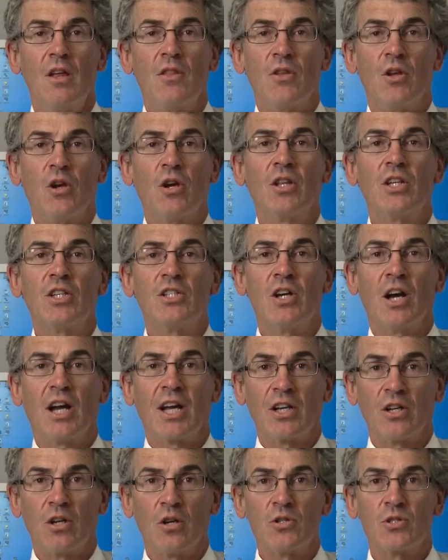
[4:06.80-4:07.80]
The early
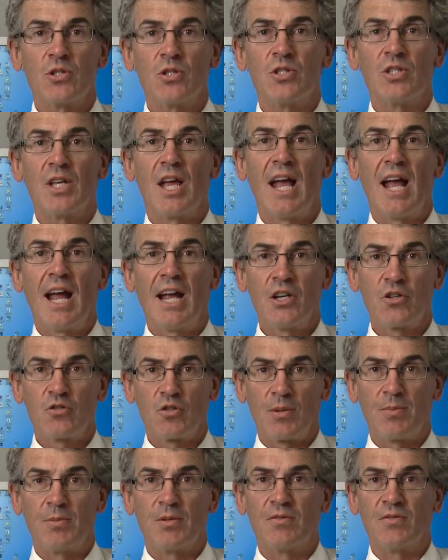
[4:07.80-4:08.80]
diagnosis and
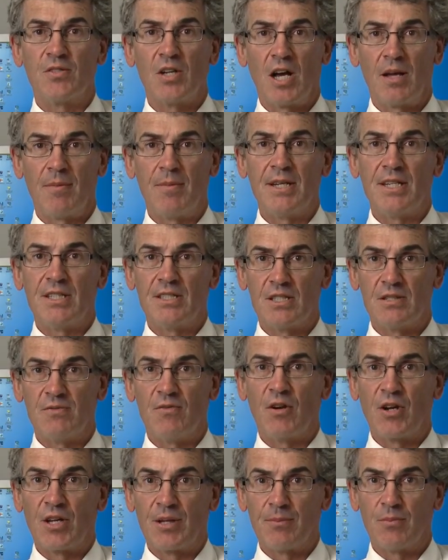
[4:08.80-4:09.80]
treatment of diabetes is
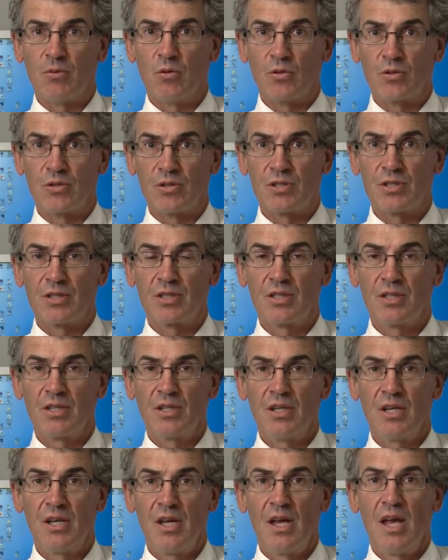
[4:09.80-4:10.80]
very important,
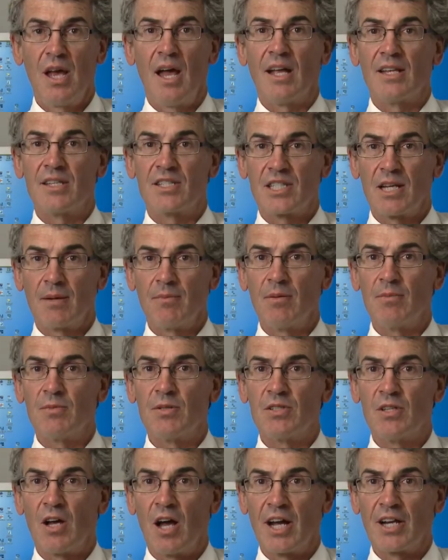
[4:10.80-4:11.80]
and some women
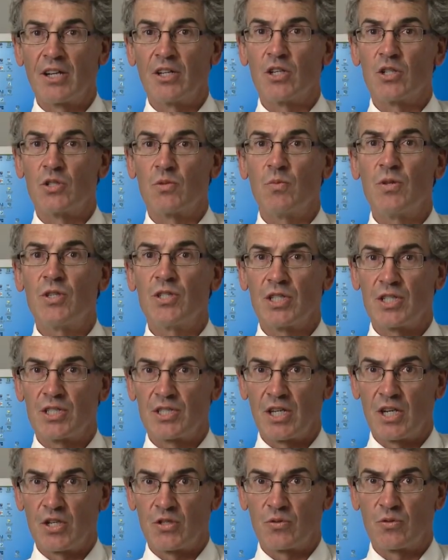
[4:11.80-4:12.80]
diagnosed with
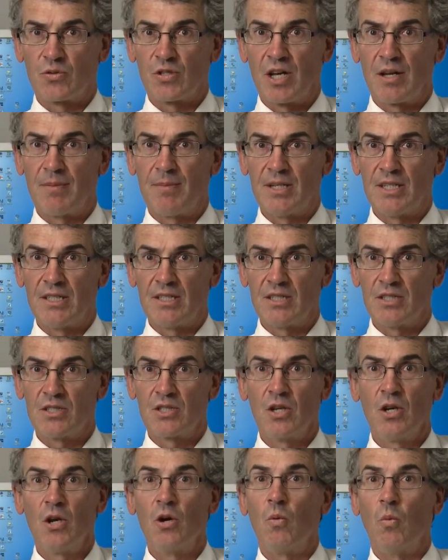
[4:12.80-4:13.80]
gestational diabetes
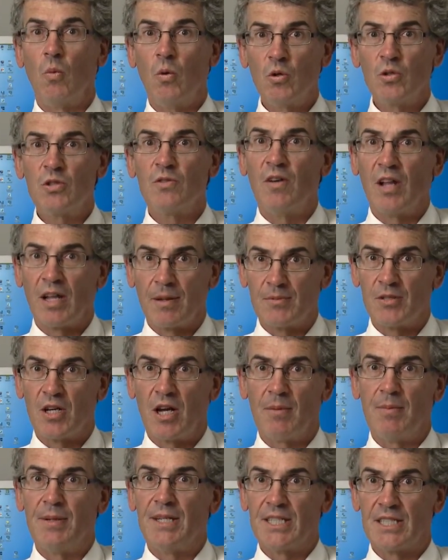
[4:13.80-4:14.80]
will develop
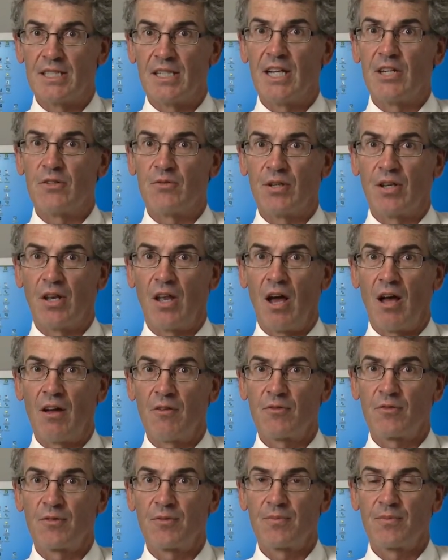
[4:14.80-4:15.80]
diabetes later in
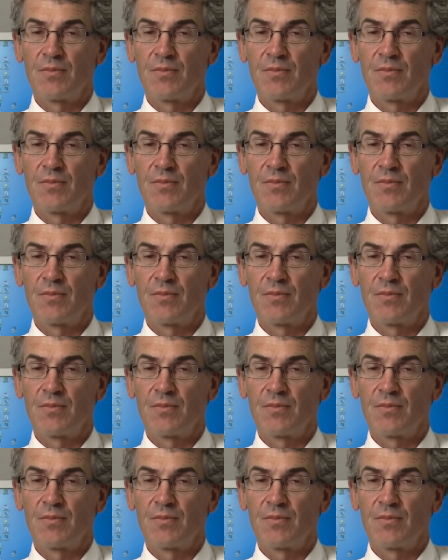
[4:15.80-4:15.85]
life.